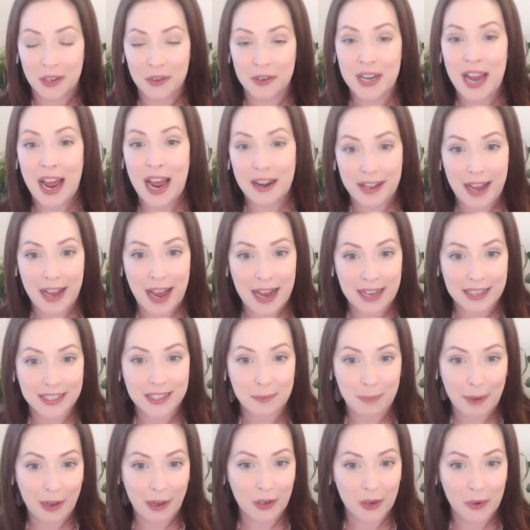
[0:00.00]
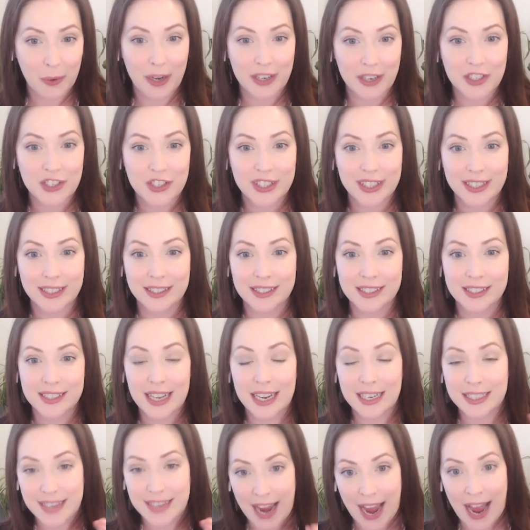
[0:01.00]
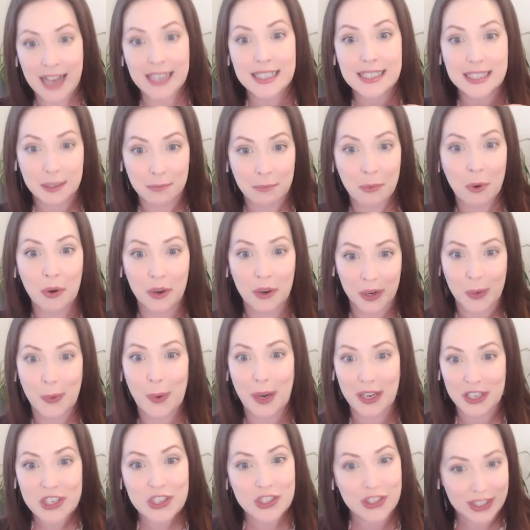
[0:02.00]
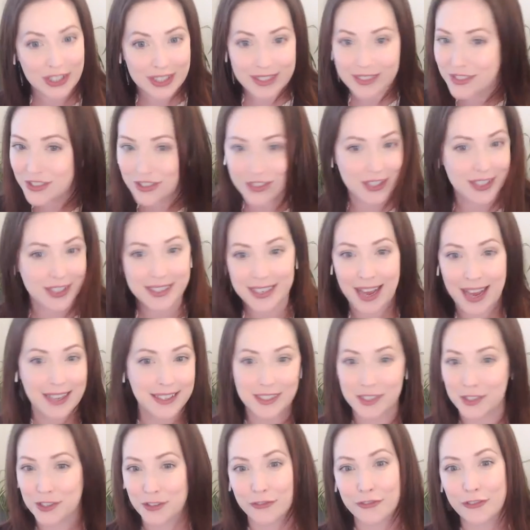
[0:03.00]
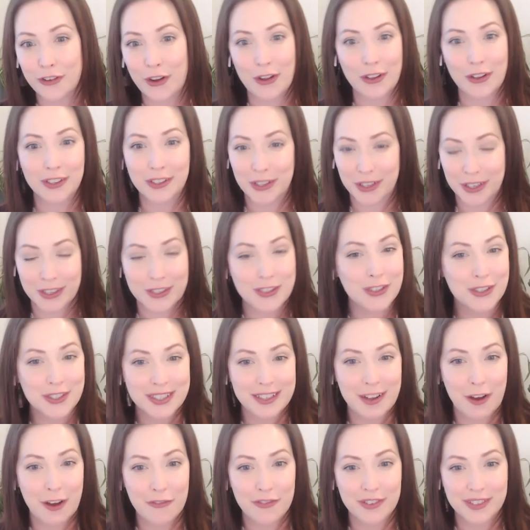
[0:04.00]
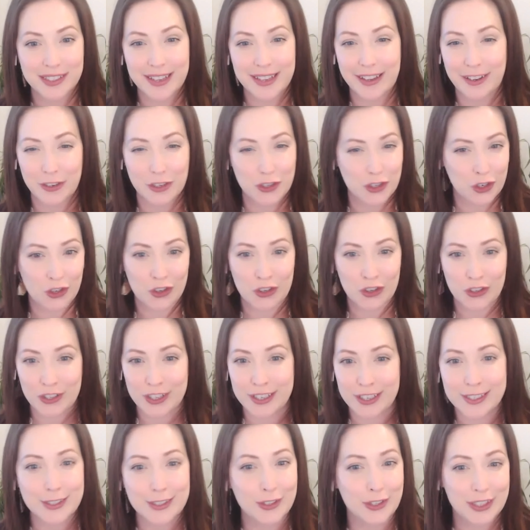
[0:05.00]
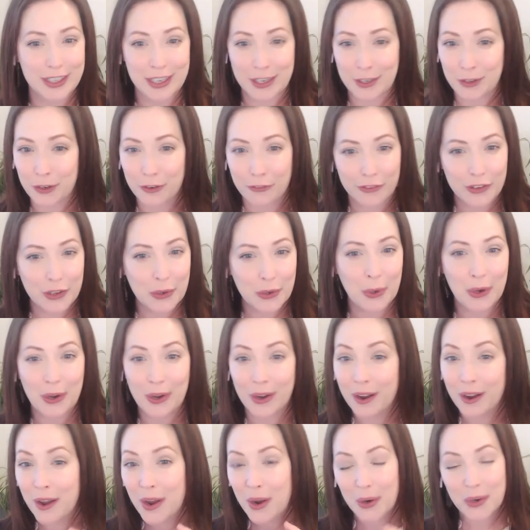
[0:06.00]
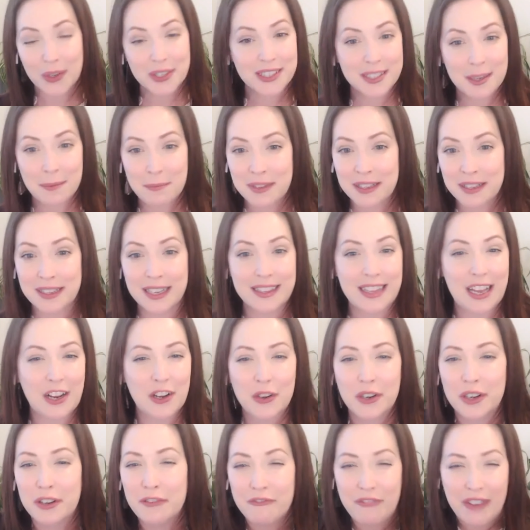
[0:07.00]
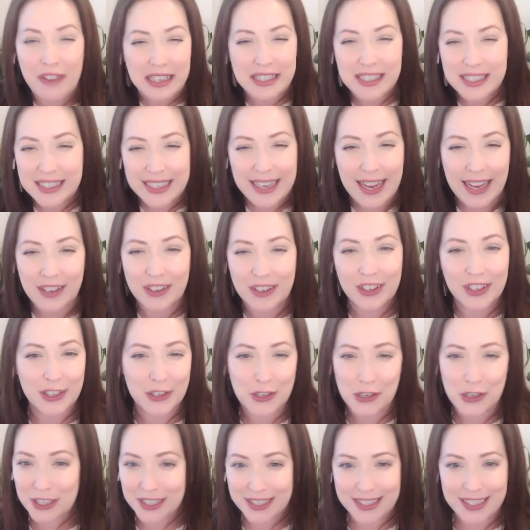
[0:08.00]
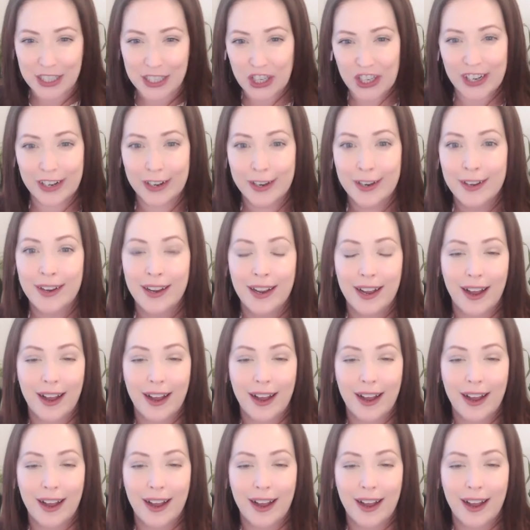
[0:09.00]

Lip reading: learn how to ask better questions and ask more questions just as a default, look at yourself as like a journalist or an interviewer or something like that. You're an investigator, you're a digger.